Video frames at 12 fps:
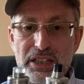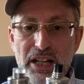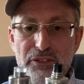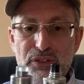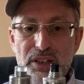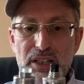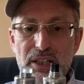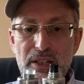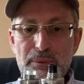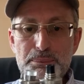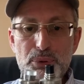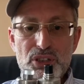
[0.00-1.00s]
definitely
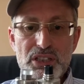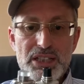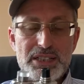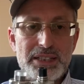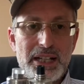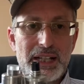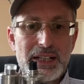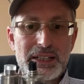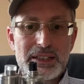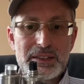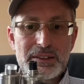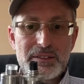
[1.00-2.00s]
put this
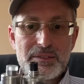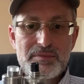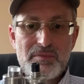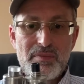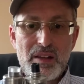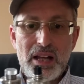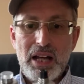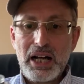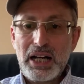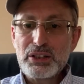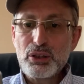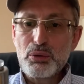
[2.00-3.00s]
tank
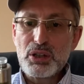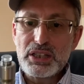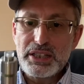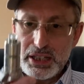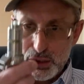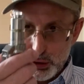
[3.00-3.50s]
I don't want to take